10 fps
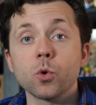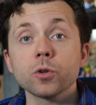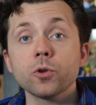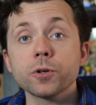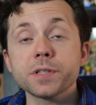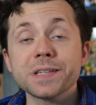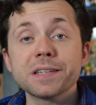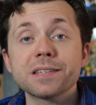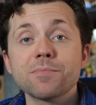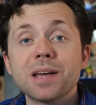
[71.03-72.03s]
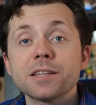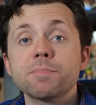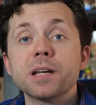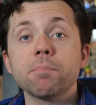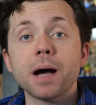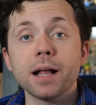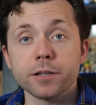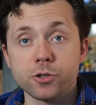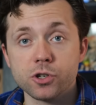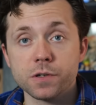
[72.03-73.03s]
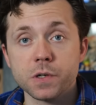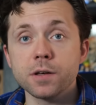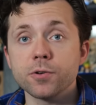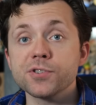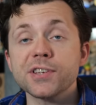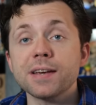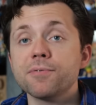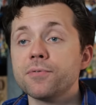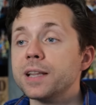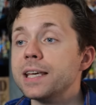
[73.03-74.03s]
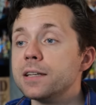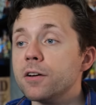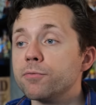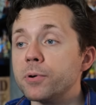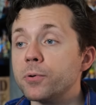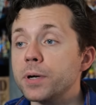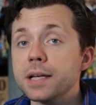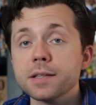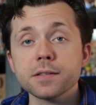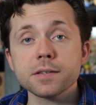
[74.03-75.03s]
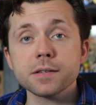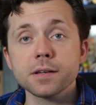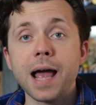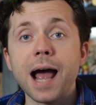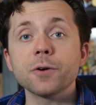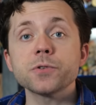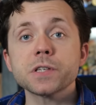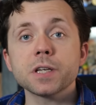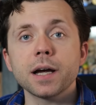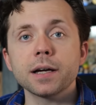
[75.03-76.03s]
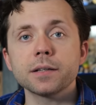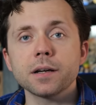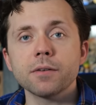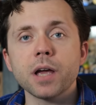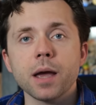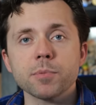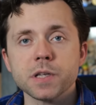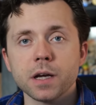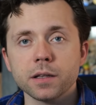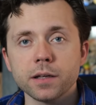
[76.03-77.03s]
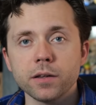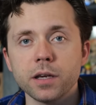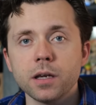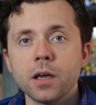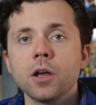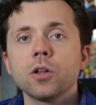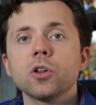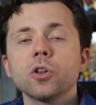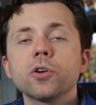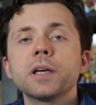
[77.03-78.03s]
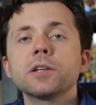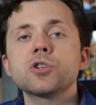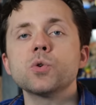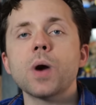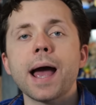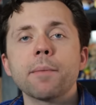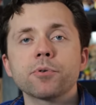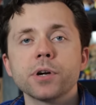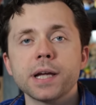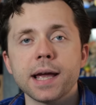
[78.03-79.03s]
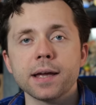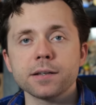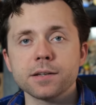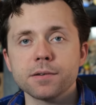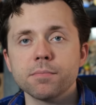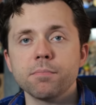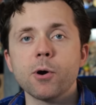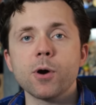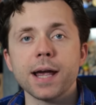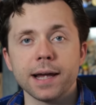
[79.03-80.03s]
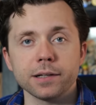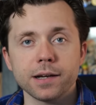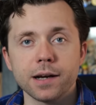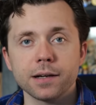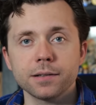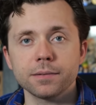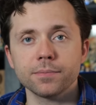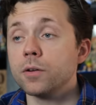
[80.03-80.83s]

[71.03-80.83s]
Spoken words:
The warlord system has been abolished. There is a fleet of Marines outside of Amazon Lily looking to apprehend BOA Hancock.